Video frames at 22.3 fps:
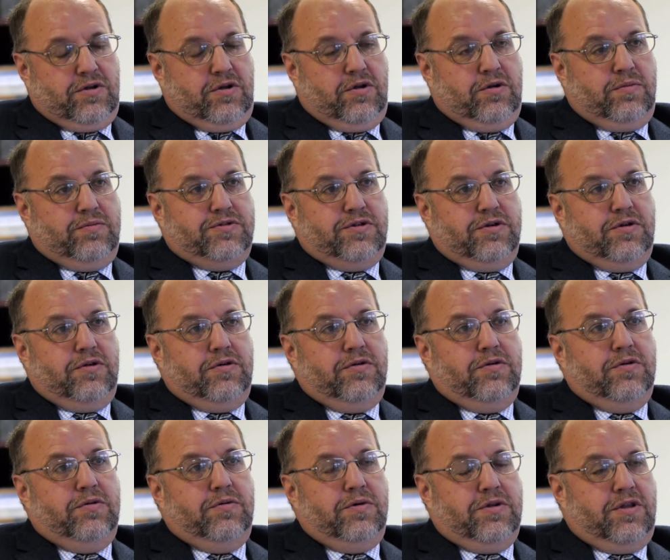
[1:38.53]
crops to
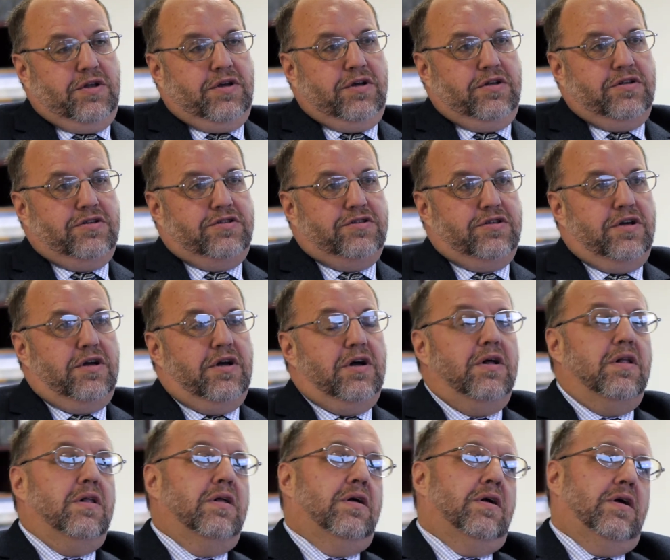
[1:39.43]
grow, what they can
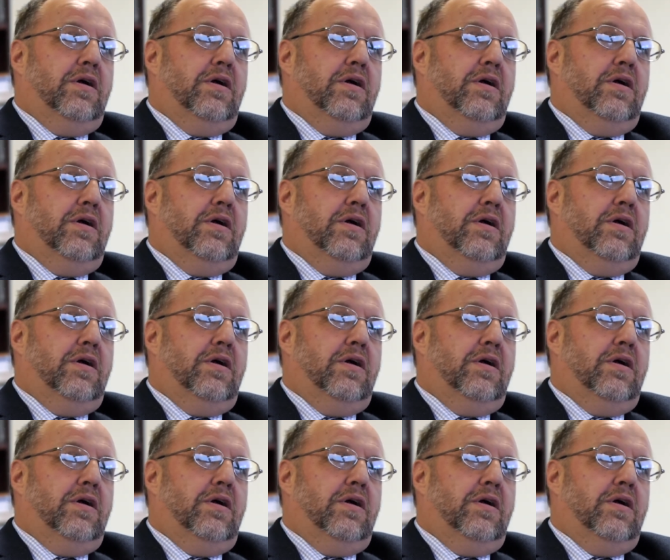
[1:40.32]
sell